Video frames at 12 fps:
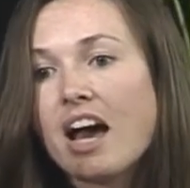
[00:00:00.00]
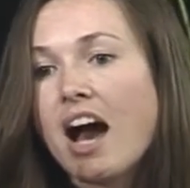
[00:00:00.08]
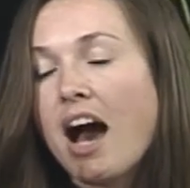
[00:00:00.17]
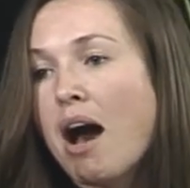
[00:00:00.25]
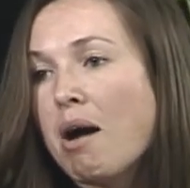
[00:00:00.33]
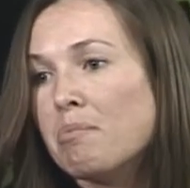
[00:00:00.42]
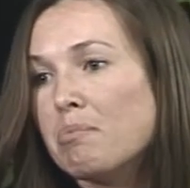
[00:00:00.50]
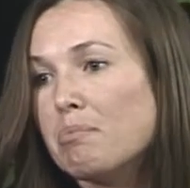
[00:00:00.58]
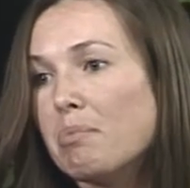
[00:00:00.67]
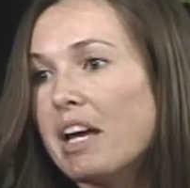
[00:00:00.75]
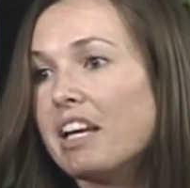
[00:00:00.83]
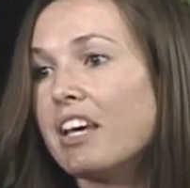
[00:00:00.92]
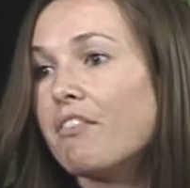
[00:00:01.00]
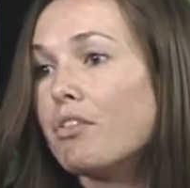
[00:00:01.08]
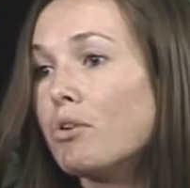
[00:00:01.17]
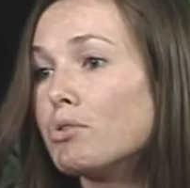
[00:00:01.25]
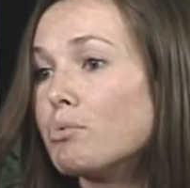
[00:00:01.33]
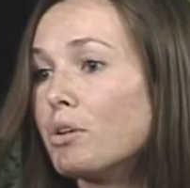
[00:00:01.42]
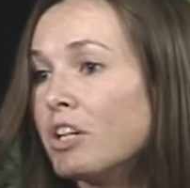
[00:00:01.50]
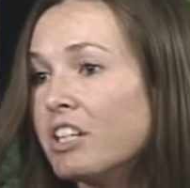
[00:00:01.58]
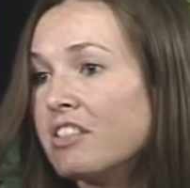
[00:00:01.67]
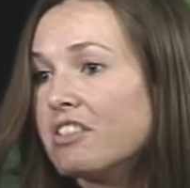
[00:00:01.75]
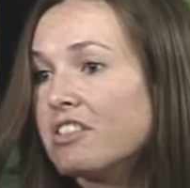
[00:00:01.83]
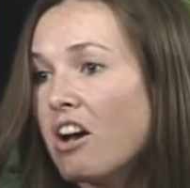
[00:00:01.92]
but if those were
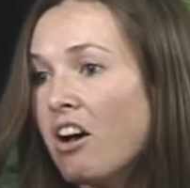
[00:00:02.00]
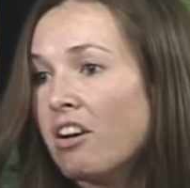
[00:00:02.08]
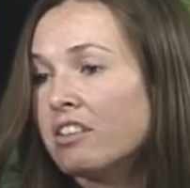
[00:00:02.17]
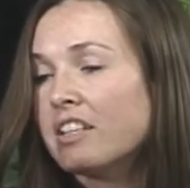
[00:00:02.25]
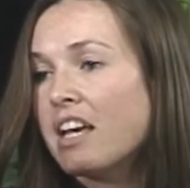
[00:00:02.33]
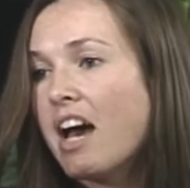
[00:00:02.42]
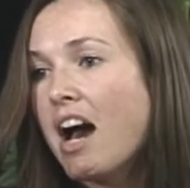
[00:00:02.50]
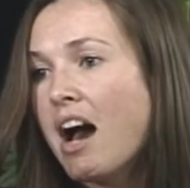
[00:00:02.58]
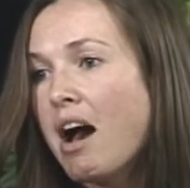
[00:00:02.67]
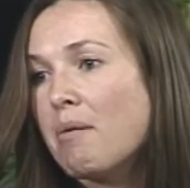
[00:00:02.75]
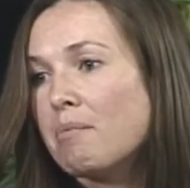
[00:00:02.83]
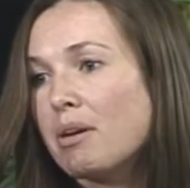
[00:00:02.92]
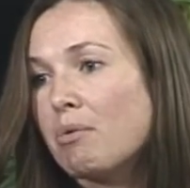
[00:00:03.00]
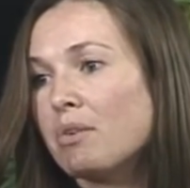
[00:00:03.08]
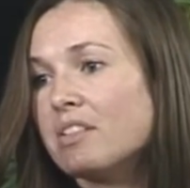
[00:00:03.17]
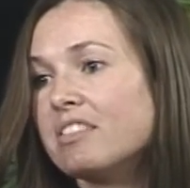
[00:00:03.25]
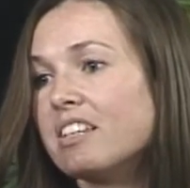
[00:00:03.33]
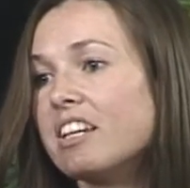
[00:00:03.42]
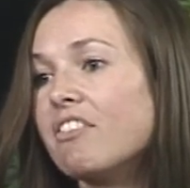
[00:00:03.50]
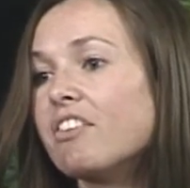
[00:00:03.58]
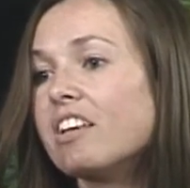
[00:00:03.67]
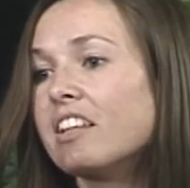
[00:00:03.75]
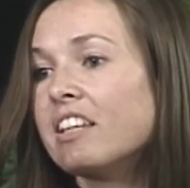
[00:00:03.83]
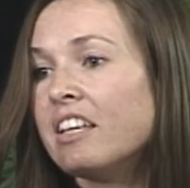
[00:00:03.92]
installed, it would
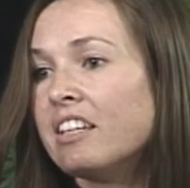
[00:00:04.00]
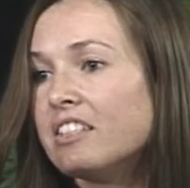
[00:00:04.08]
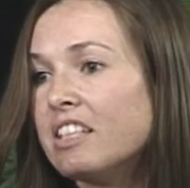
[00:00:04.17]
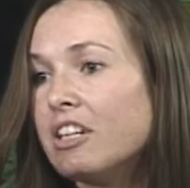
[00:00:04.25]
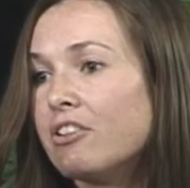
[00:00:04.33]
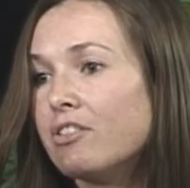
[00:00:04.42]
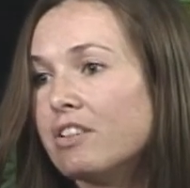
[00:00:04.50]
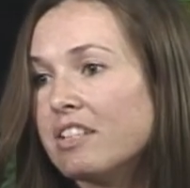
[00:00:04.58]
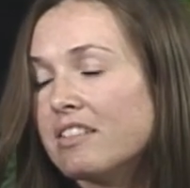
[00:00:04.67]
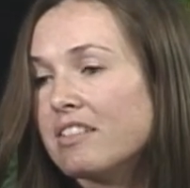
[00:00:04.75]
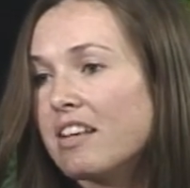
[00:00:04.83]
significantly decrease